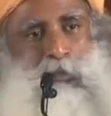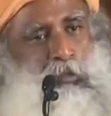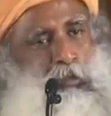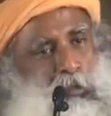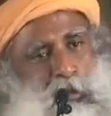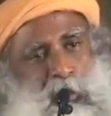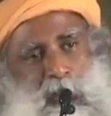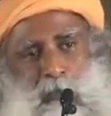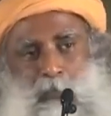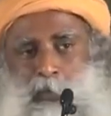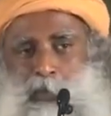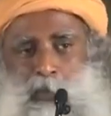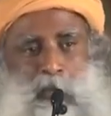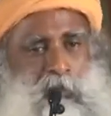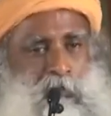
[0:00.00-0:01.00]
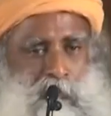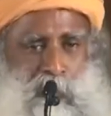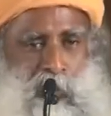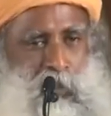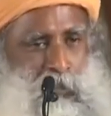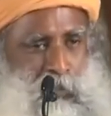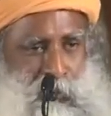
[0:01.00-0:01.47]
so she reported to the
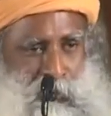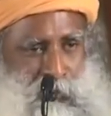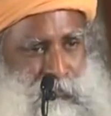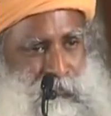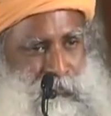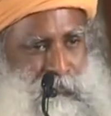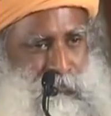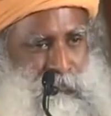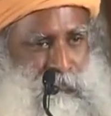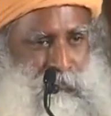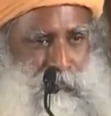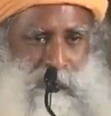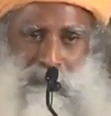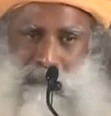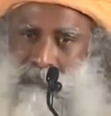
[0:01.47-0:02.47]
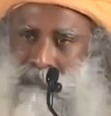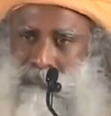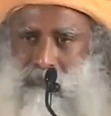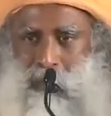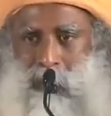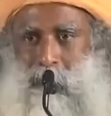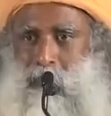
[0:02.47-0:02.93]
father,
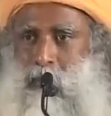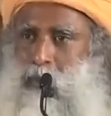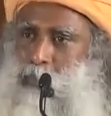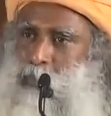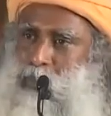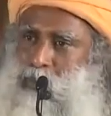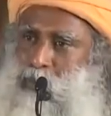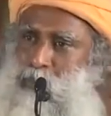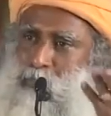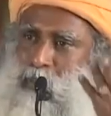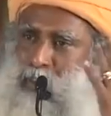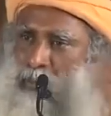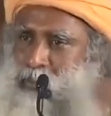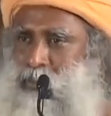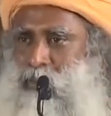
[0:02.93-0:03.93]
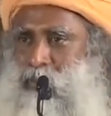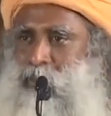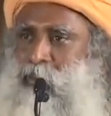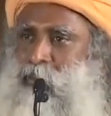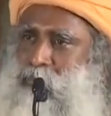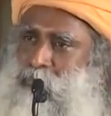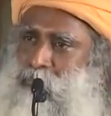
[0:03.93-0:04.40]
this boy wants to marry this
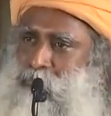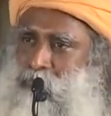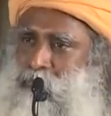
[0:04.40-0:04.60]
girl